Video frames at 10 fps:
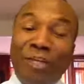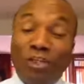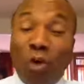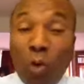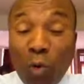
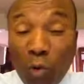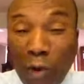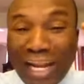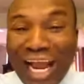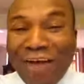So
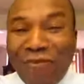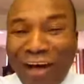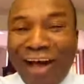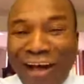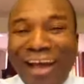
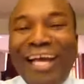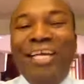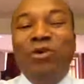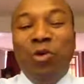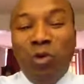whenever
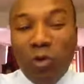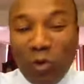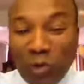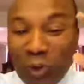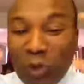you
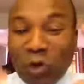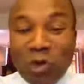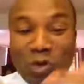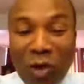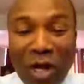you know you
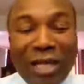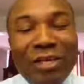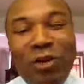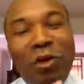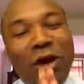don't
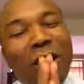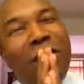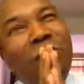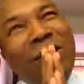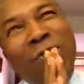you know
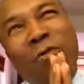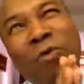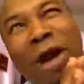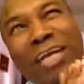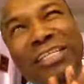when we
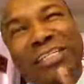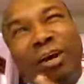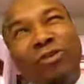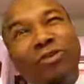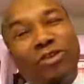were in
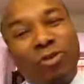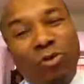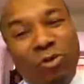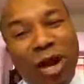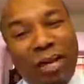secondary
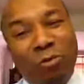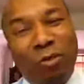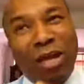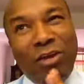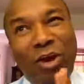school and we
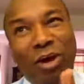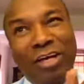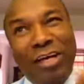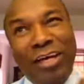were young